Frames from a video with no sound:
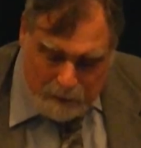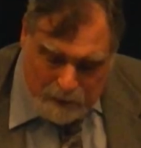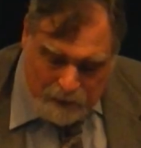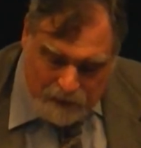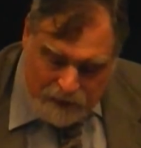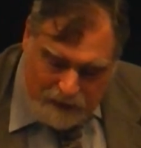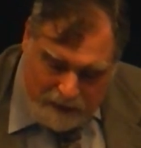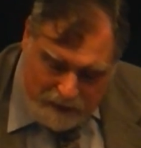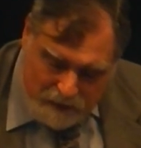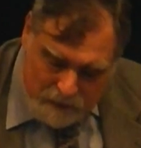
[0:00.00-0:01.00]
because
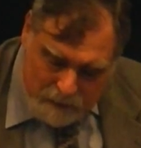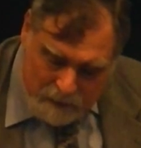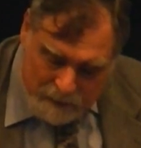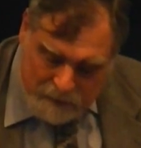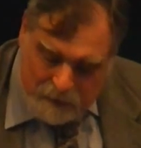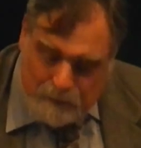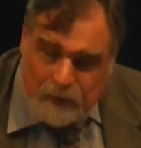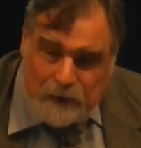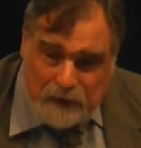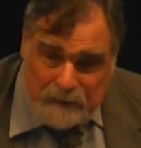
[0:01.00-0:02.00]
the issue of
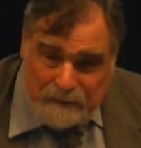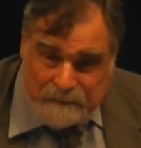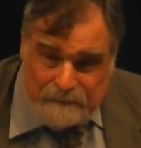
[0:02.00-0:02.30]
communion